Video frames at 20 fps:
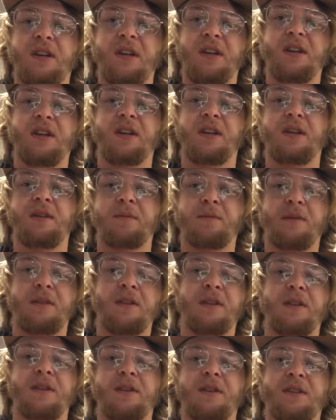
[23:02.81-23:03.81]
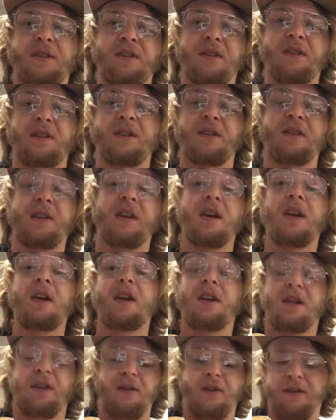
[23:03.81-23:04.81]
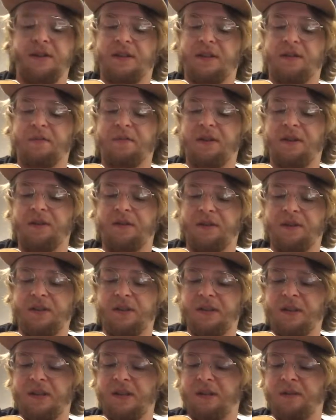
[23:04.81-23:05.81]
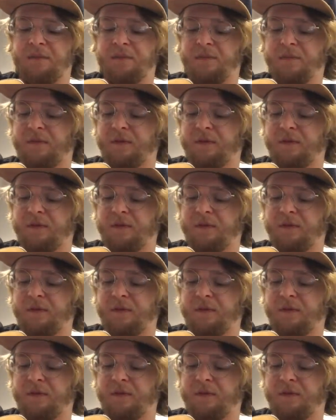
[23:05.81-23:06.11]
A, B, C. You know, it's gonna be those same,